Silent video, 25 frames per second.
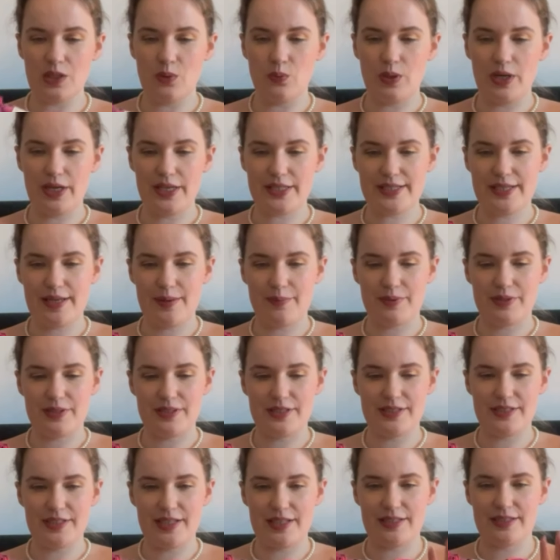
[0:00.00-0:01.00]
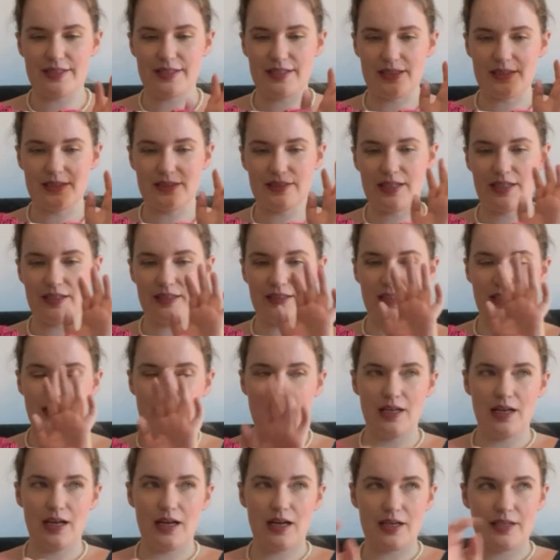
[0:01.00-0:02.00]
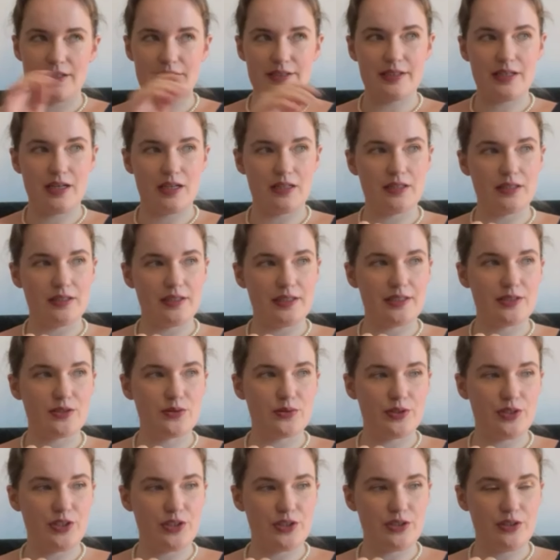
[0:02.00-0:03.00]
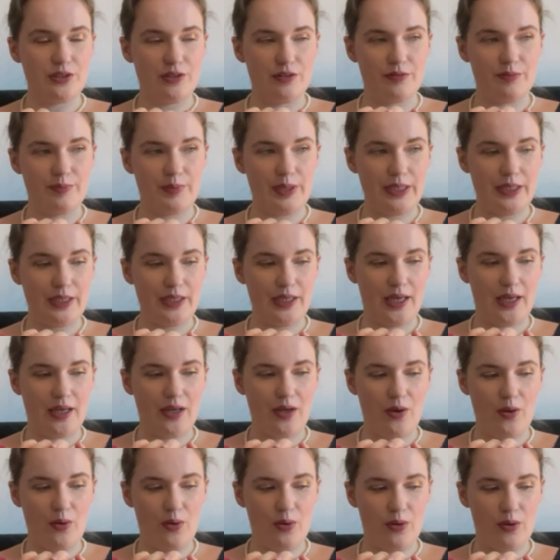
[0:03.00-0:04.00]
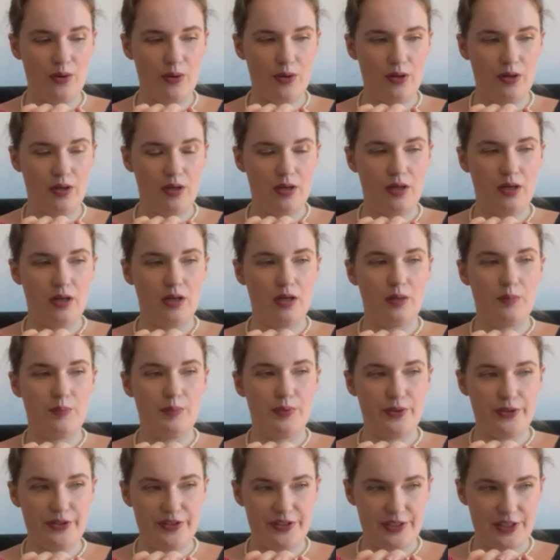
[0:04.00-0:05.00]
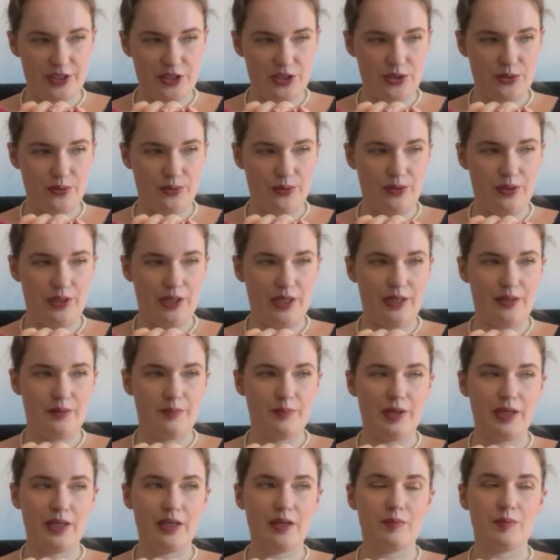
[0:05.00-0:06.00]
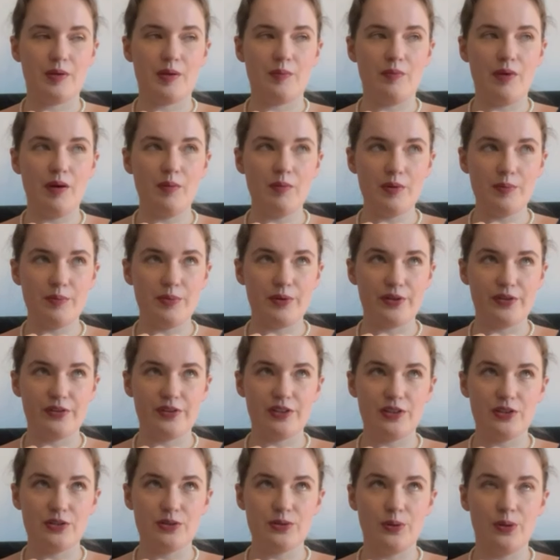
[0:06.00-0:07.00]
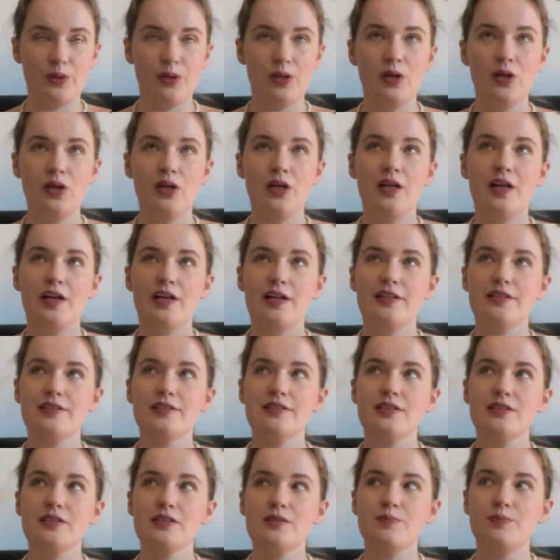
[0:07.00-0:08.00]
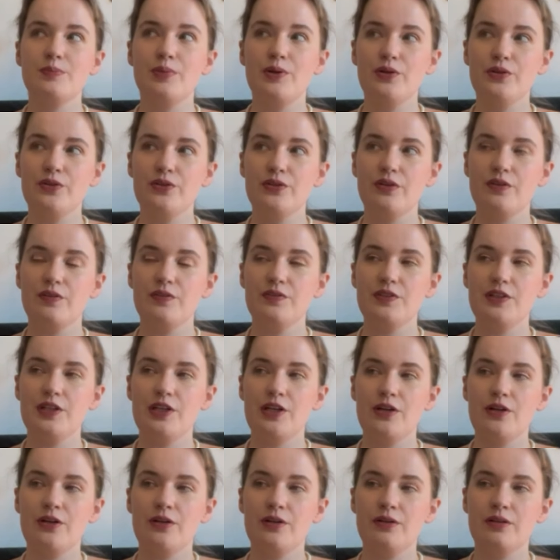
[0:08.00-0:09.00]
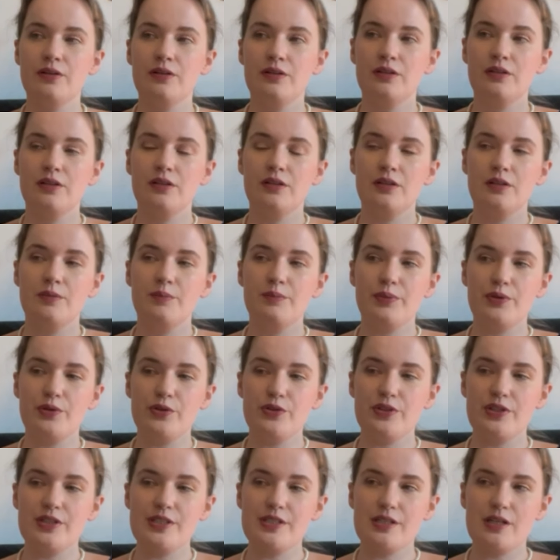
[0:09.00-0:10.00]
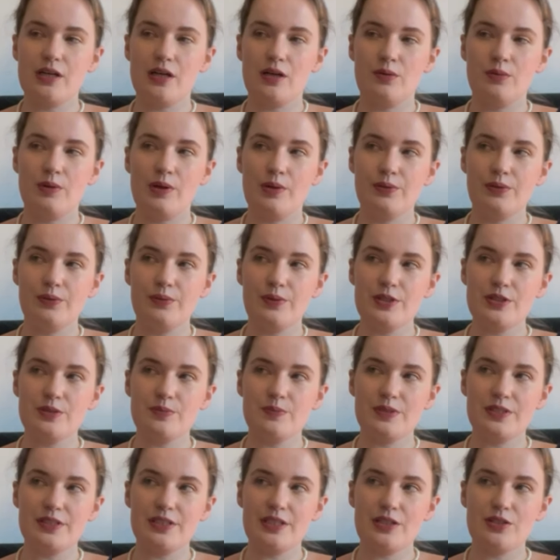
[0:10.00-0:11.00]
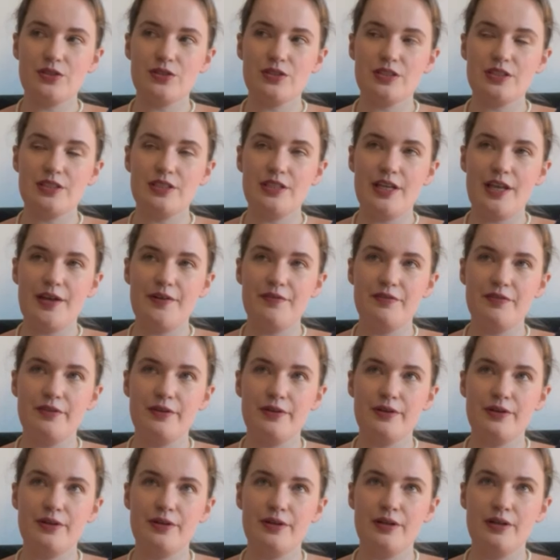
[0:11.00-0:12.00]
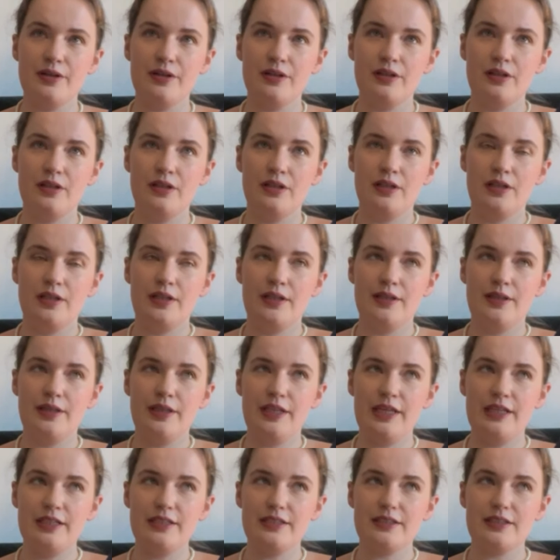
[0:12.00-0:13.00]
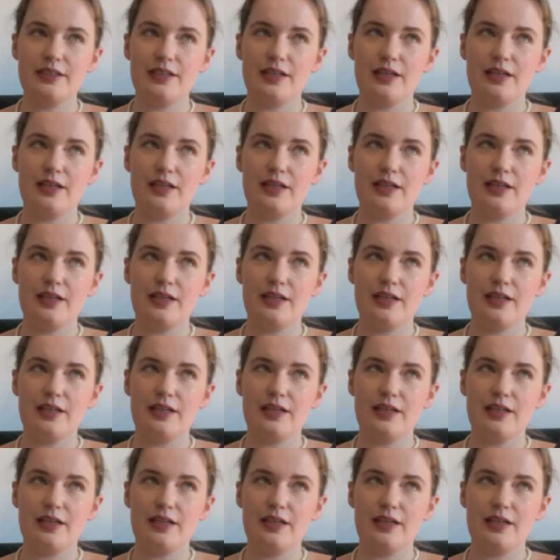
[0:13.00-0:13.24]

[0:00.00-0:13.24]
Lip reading: what has happened since is that I started this tradition of making her a birthday shawl and making my mom a birthday shawl, and since both of their birthdays are around Christmas, I just never knit